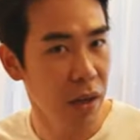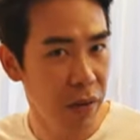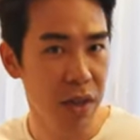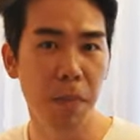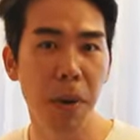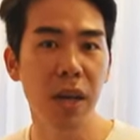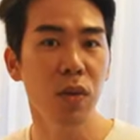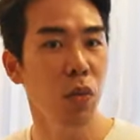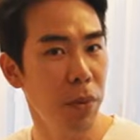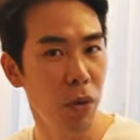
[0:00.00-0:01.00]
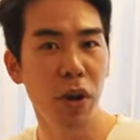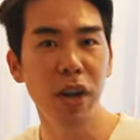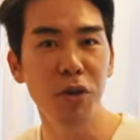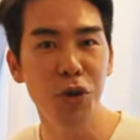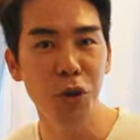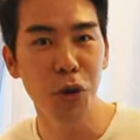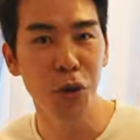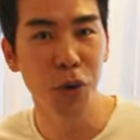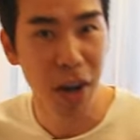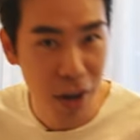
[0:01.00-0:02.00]
give us a buzz, we'll be ready to show
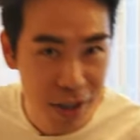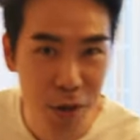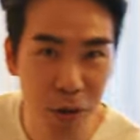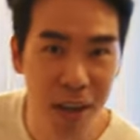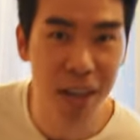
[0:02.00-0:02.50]
you, and I'll see you in